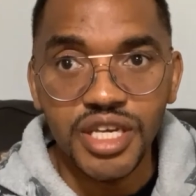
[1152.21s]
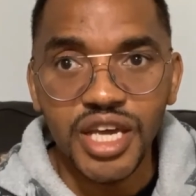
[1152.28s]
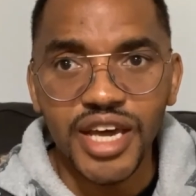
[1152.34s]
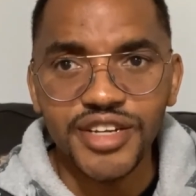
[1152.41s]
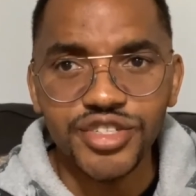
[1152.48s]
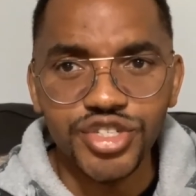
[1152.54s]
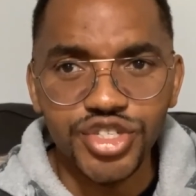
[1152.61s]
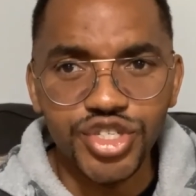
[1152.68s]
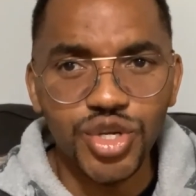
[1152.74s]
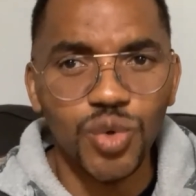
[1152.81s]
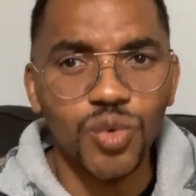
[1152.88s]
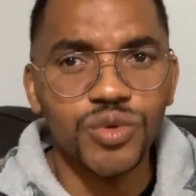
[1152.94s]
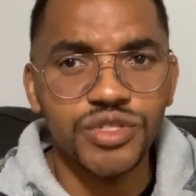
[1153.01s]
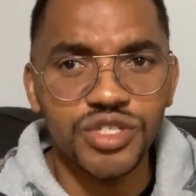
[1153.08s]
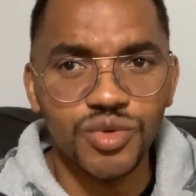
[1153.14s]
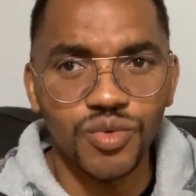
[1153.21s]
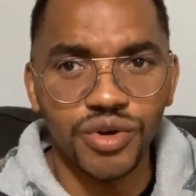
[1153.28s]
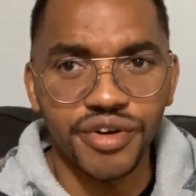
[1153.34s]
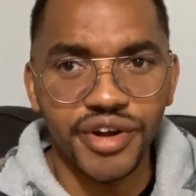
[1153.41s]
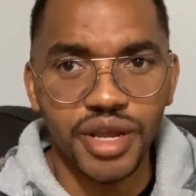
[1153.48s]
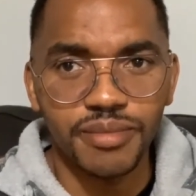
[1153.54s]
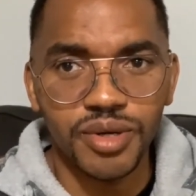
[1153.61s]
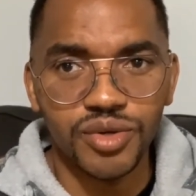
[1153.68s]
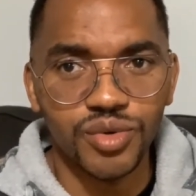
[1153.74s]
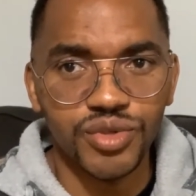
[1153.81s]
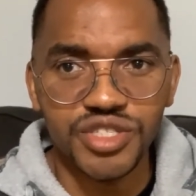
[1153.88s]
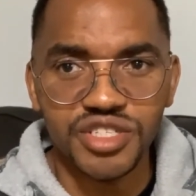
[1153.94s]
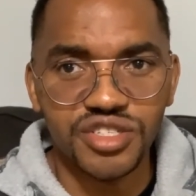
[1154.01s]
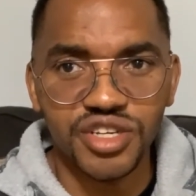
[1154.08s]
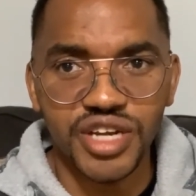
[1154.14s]
And don't worry about what
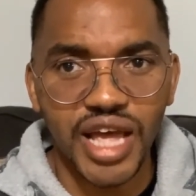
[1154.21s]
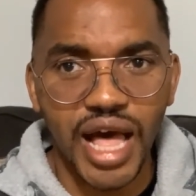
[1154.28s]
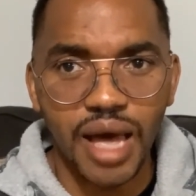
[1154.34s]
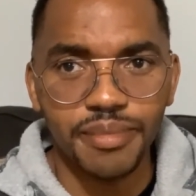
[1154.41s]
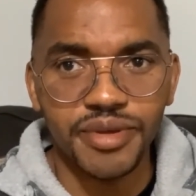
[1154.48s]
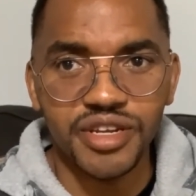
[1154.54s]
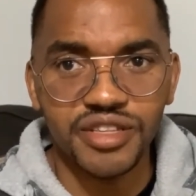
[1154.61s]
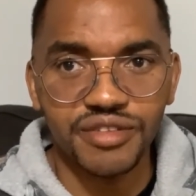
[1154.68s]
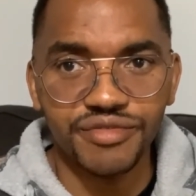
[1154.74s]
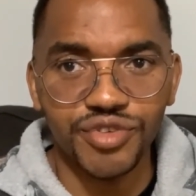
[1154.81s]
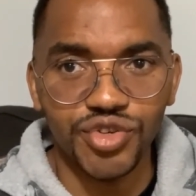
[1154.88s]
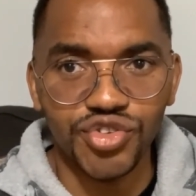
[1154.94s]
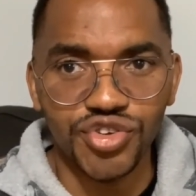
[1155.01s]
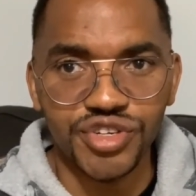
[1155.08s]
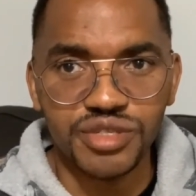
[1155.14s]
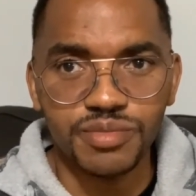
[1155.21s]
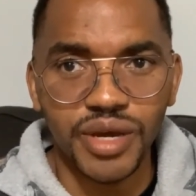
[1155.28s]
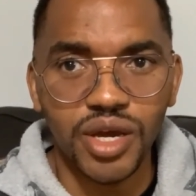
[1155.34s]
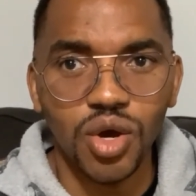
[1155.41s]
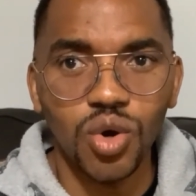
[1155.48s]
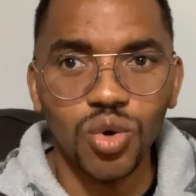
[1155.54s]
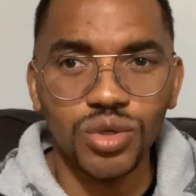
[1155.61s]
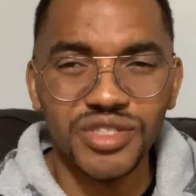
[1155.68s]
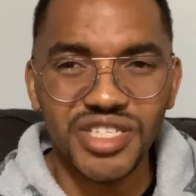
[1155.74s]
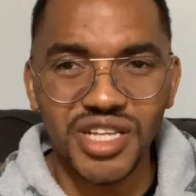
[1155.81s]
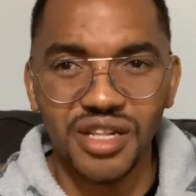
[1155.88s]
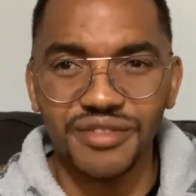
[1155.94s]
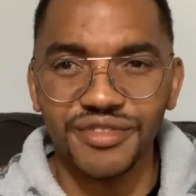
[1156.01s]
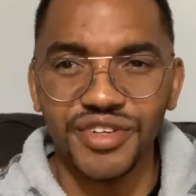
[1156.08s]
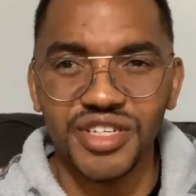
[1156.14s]
is going to happen in the future. Is my old
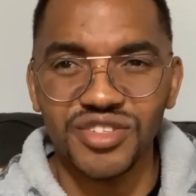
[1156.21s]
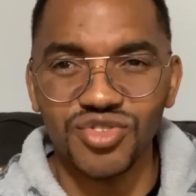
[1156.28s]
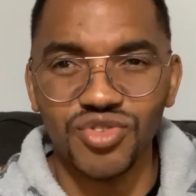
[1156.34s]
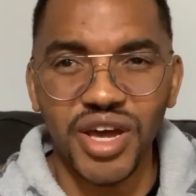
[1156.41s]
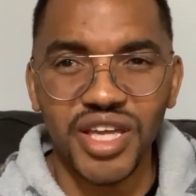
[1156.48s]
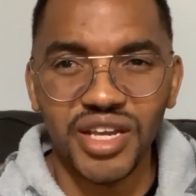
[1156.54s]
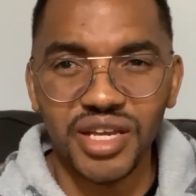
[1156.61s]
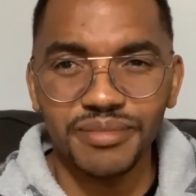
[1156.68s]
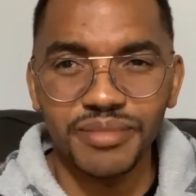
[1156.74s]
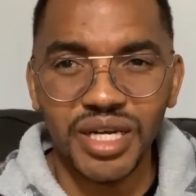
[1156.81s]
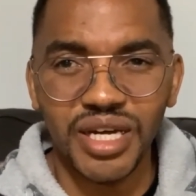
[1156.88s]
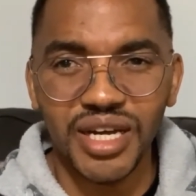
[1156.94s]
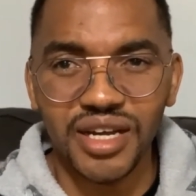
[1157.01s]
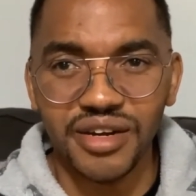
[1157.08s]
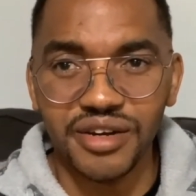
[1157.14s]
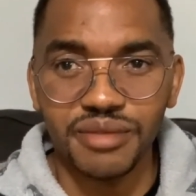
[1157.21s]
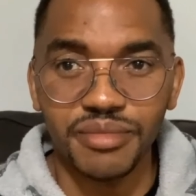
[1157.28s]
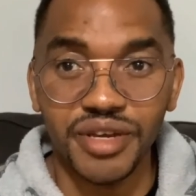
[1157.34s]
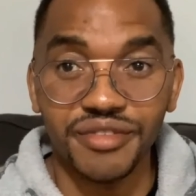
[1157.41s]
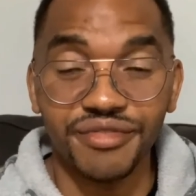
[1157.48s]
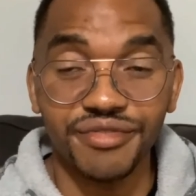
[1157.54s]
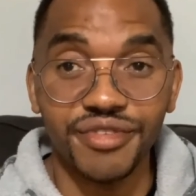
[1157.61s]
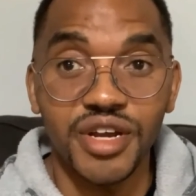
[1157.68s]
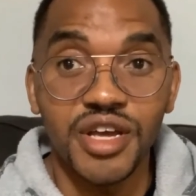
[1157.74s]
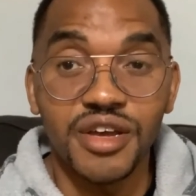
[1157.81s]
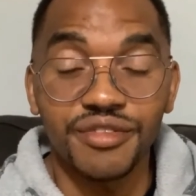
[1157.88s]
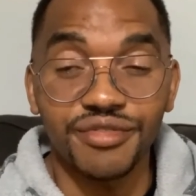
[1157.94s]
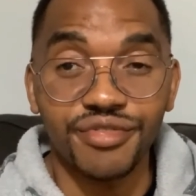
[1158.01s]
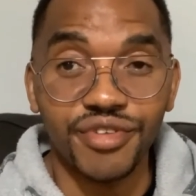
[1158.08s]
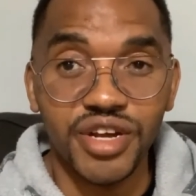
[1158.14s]
self going to try and come back? Are my
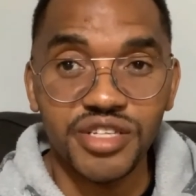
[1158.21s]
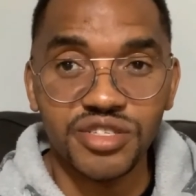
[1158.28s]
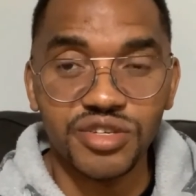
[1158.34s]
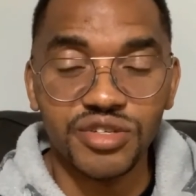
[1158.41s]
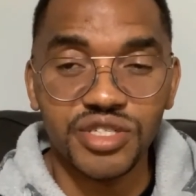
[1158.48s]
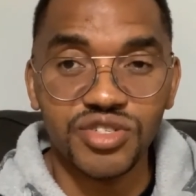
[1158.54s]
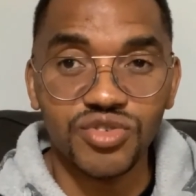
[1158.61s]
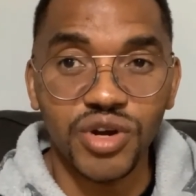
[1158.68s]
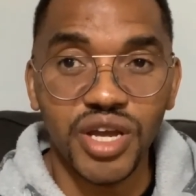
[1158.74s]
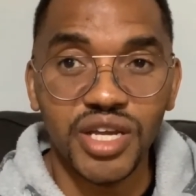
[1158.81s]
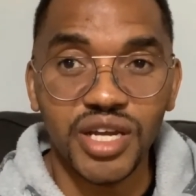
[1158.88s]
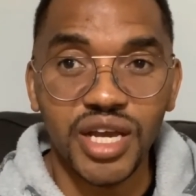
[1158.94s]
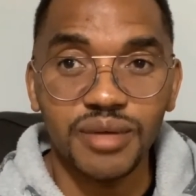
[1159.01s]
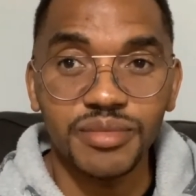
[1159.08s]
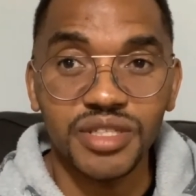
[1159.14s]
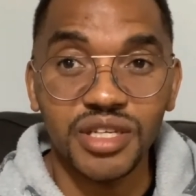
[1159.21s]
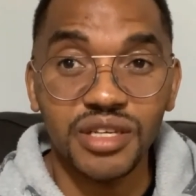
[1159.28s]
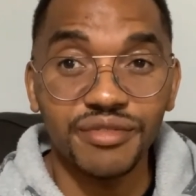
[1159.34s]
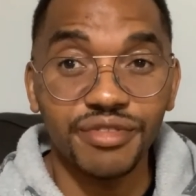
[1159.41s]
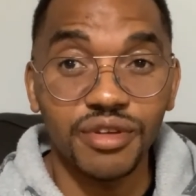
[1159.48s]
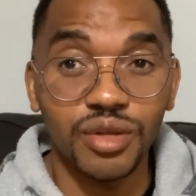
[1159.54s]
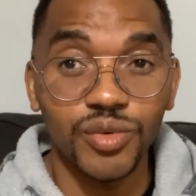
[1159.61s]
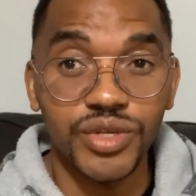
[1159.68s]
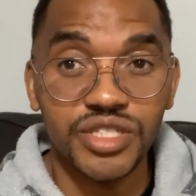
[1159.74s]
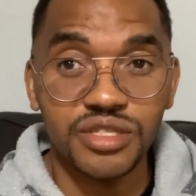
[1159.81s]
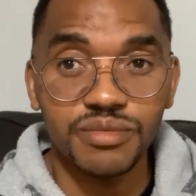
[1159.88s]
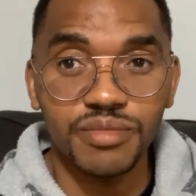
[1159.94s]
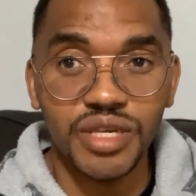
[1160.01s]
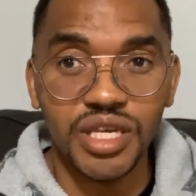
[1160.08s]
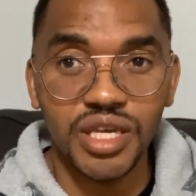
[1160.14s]
friends going to try and come and influence
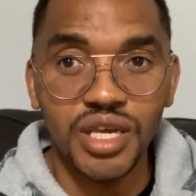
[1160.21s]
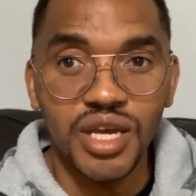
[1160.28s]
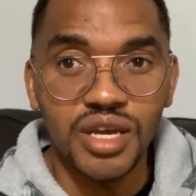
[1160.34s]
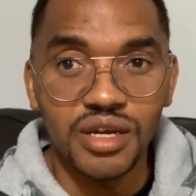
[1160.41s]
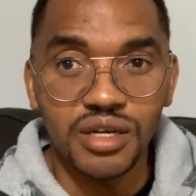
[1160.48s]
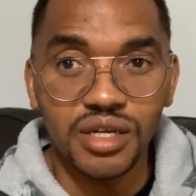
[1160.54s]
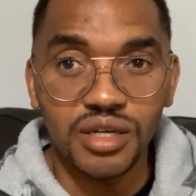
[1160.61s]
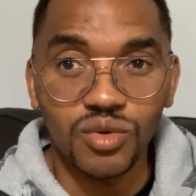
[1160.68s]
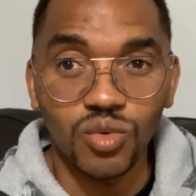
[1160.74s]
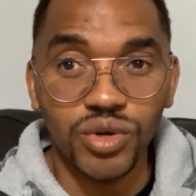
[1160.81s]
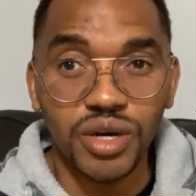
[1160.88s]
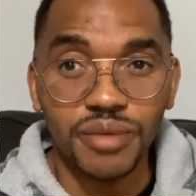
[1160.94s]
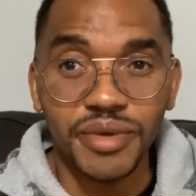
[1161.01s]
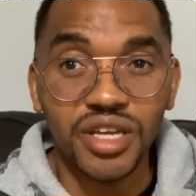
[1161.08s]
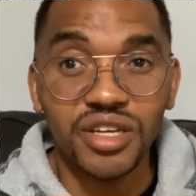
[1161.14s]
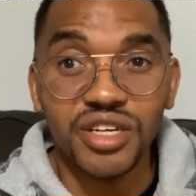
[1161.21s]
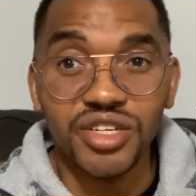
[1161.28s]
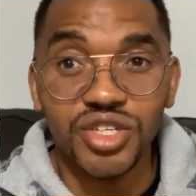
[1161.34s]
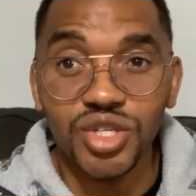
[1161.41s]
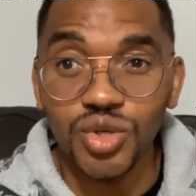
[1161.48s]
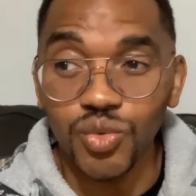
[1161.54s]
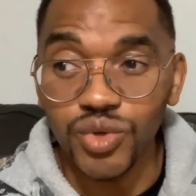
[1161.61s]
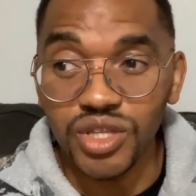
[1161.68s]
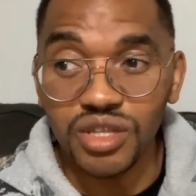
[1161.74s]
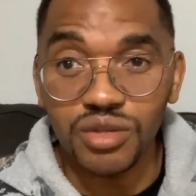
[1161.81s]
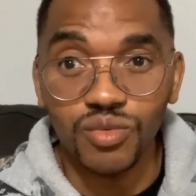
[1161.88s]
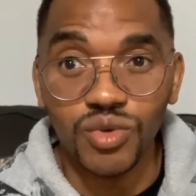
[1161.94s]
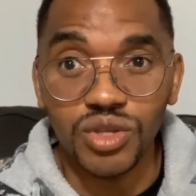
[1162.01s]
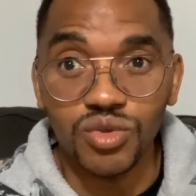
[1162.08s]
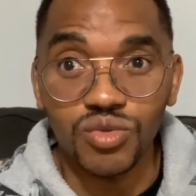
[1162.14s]
me? Uh, what am I going to do with,
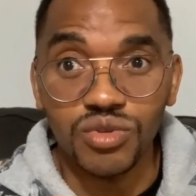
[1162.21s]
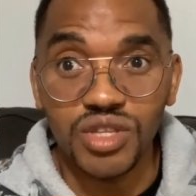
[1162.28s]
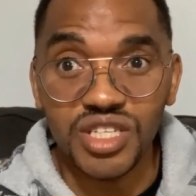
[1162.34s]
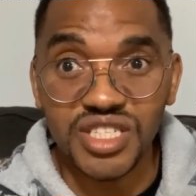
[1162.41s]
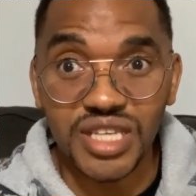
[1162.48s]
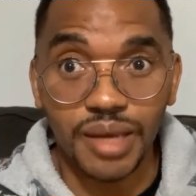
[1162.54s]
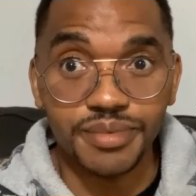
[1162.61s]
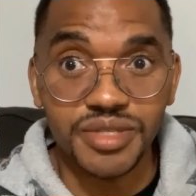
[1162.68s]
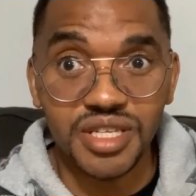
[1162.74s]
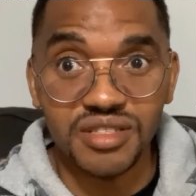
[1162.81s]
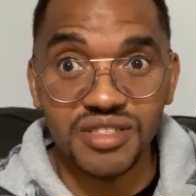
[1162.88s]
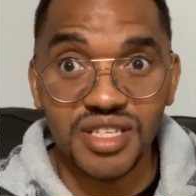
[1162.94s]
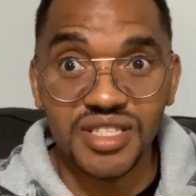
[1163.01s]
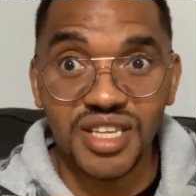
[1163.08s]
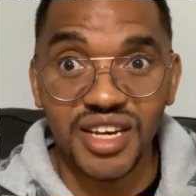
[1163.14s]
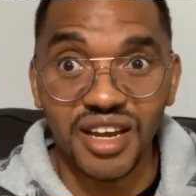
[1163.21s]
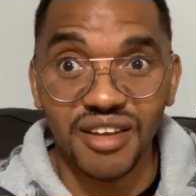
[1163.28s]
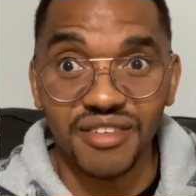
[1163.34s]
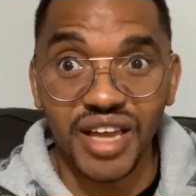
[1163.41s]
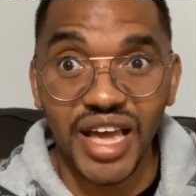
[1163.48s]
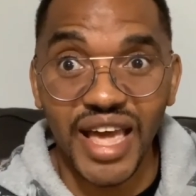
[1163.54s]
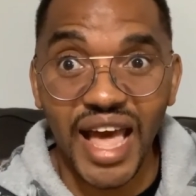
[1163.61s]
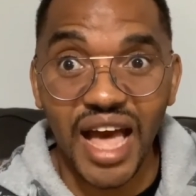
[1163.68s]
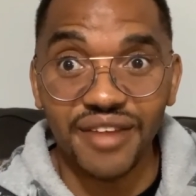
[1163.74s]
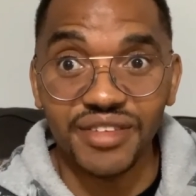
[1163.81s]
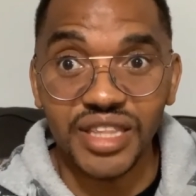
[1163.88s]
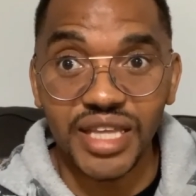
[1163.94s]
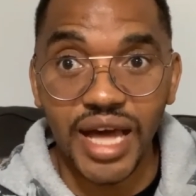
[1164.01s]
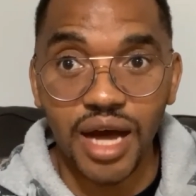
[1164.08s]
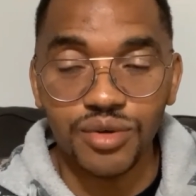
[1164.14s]
with the substances that I have in
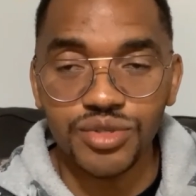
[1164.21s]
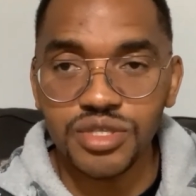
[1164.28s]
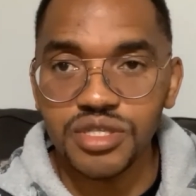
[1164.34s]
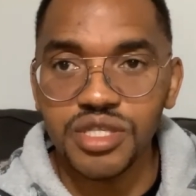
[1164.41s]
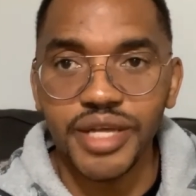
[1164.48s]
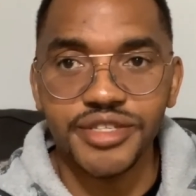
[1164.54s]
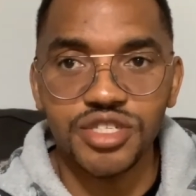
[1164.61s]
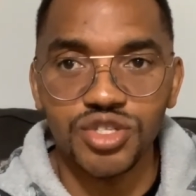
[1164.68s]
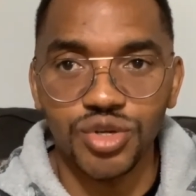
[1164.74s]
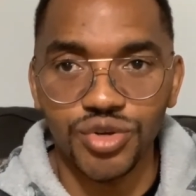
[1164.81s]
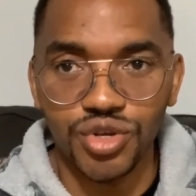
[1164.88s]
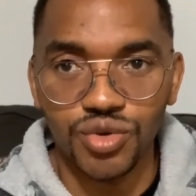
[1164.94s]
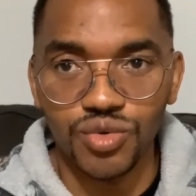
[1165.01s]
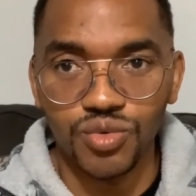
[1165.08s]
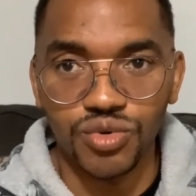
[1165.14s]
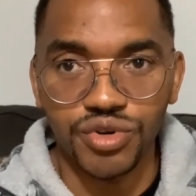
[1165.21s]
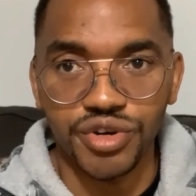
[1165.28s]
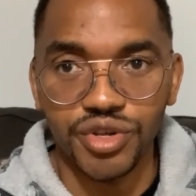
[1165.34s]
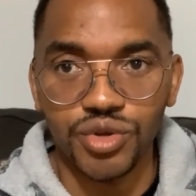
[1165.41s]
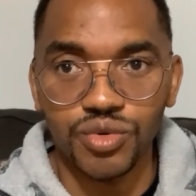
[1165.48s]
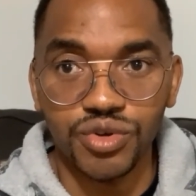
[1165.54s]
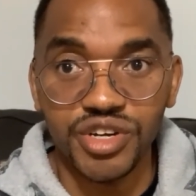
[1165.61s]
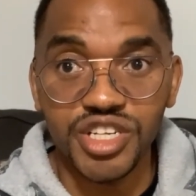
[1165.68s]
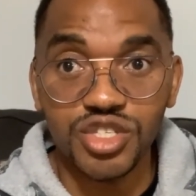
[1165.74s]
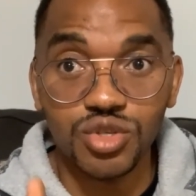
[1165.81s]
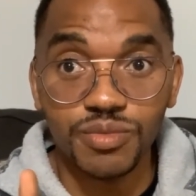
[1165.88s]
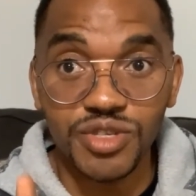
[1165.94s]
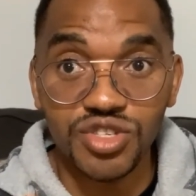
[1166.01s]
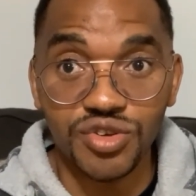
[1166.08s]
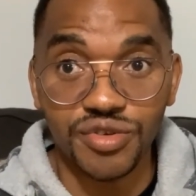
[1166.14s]
the house, that's not your worry. Your worry is to
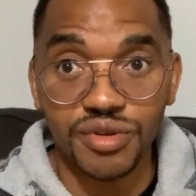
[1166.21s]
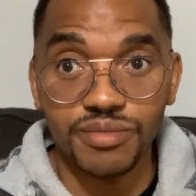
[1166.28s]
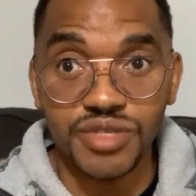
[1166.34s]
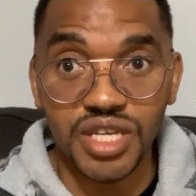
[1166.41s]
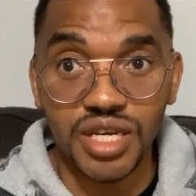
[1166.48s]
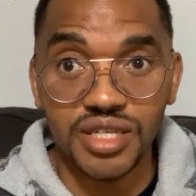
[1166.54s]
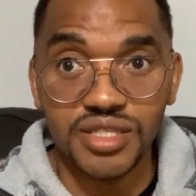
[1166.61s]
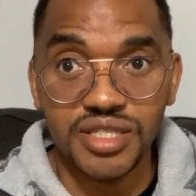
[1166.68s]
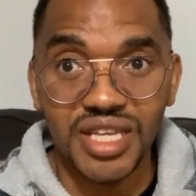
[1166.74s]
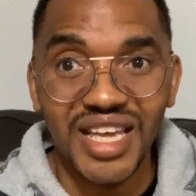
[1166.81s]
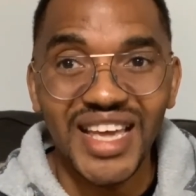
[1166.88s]
be circumcised.